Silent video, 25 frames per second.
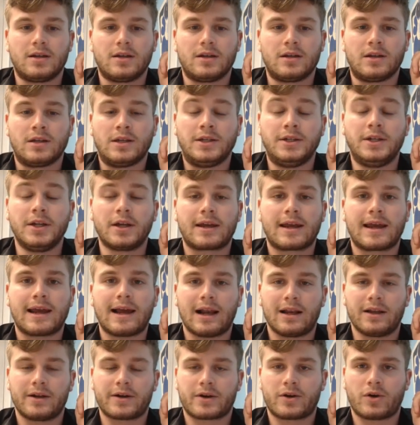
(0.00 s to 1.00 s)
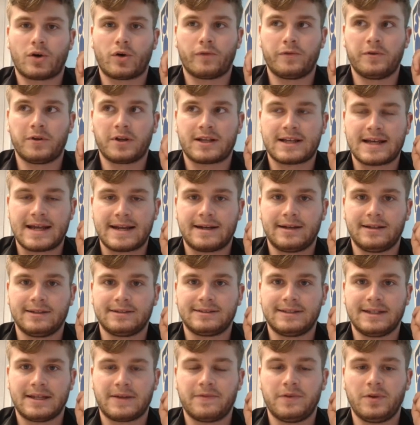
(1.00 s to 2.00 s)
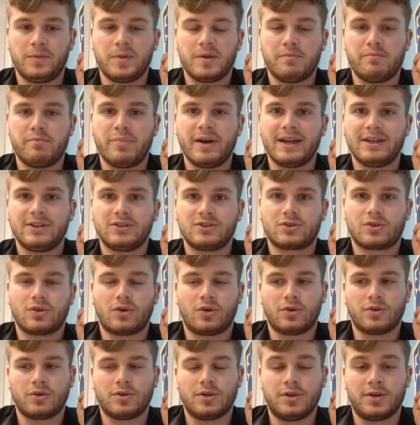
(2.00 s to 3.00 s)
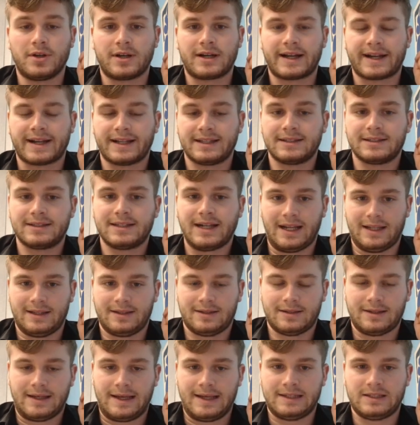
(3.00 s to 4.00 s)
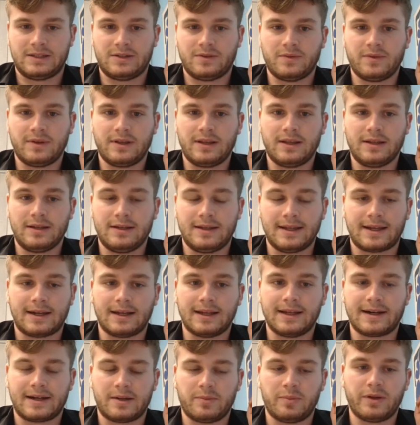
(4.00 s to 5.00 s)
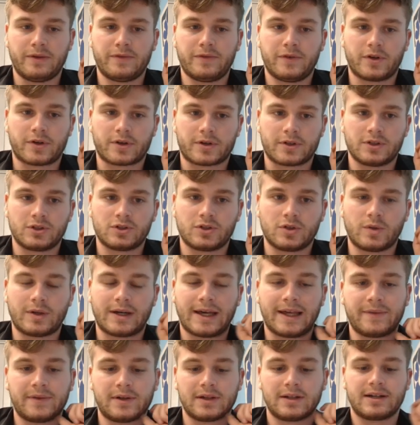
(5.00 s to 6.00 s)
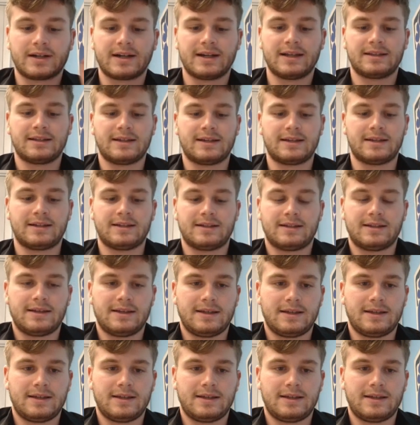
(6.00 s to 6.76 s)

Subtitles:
the color of the candlestick will be based on the current trend, as we declared before. So I will create an,